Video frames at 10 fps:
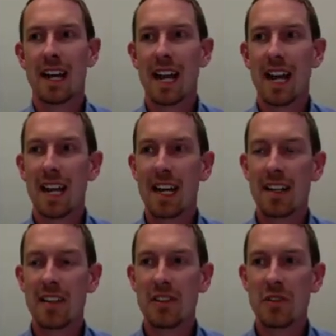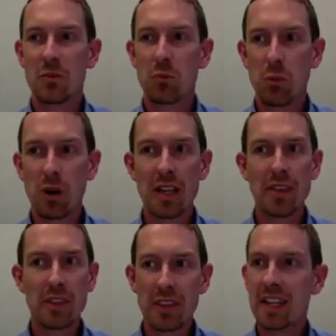And
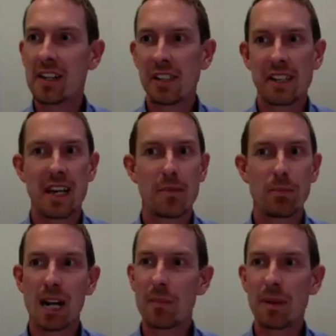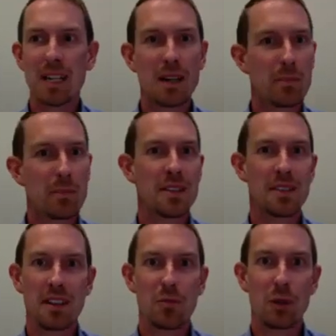one thing just kept popping up as
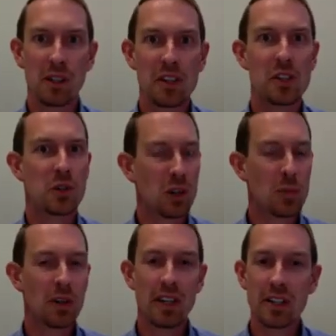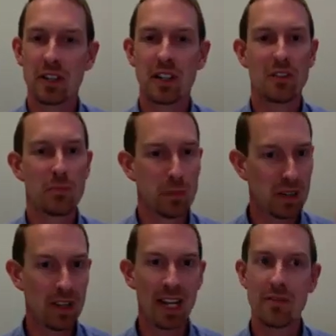a really strong predictor of
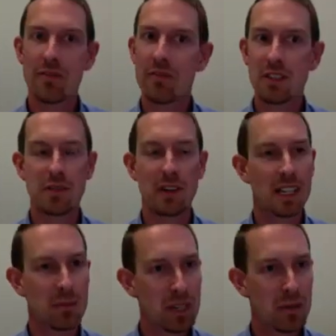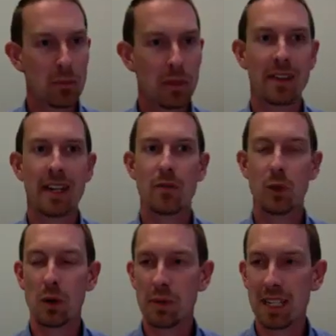midlife development, midlife
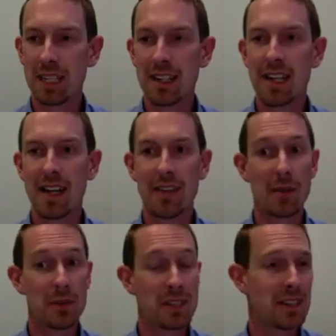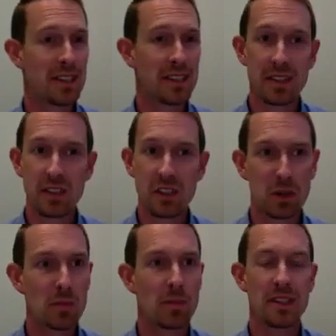well-being, and that was a sense of
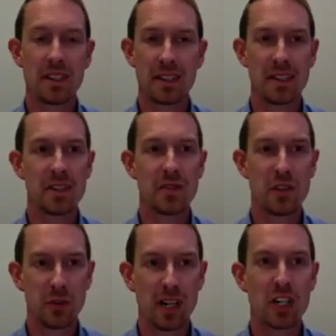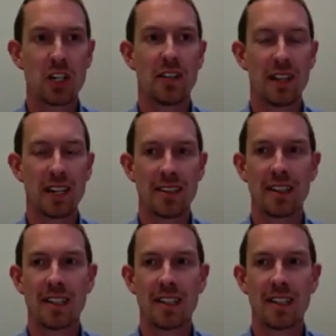purpose and a sense of direction, that